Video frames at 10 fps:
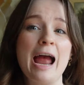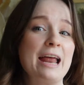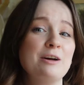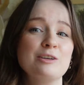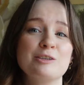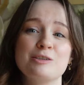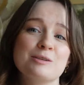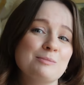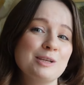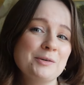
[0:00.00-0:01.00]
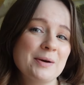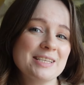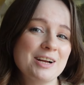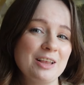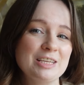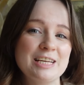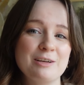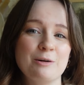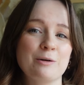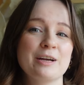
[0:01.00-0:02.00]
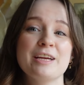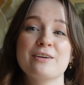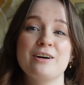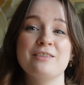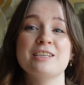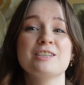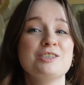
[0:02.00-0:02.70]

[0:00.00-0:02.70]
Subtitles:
and also some low-waist holiday decor here on this